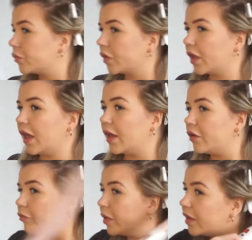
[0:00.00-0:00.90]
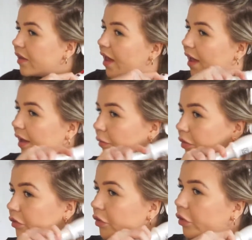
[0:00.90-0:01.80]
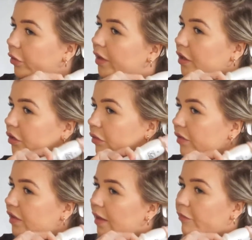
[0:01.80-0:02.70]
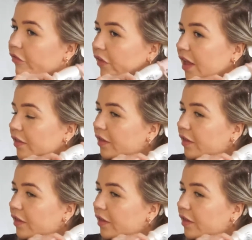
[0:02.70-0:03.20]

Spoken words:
Okay, another piece of hair, I'm just going to go in and do the same thing.